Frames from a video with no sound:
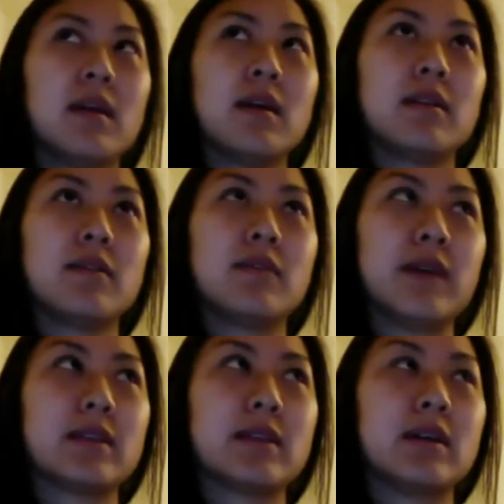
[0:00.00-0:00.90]
the
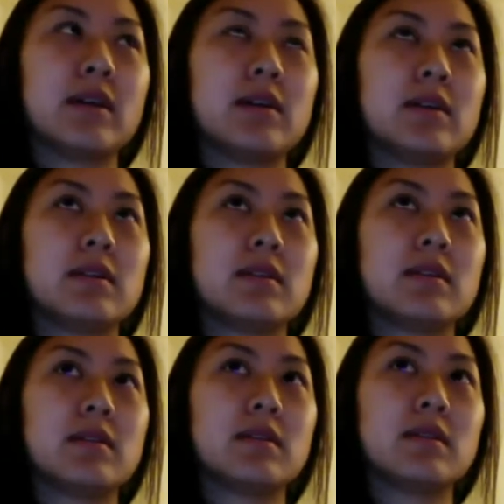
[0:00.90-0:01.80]
fact that
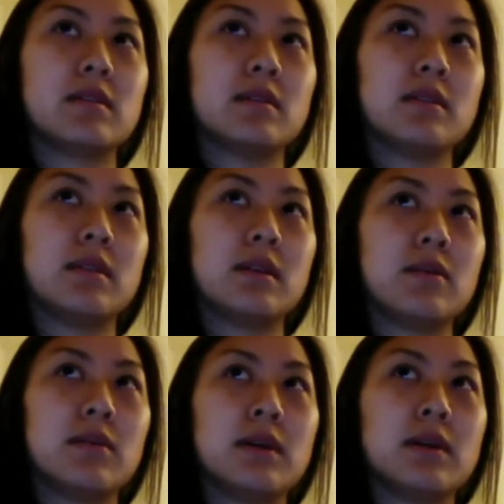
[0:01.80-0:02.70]

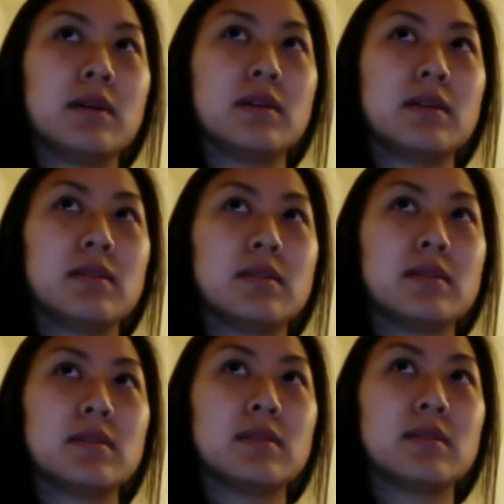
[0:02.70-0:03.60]
it
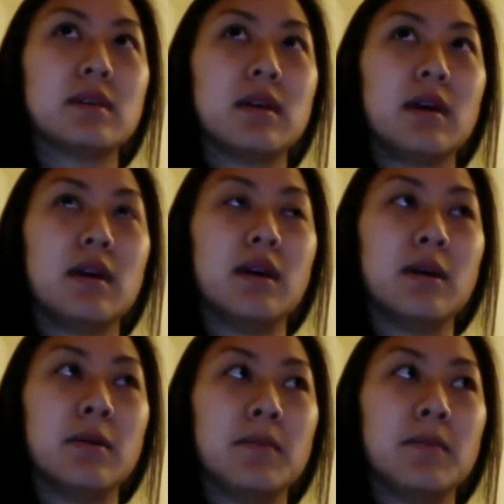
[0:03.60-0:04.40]
was um,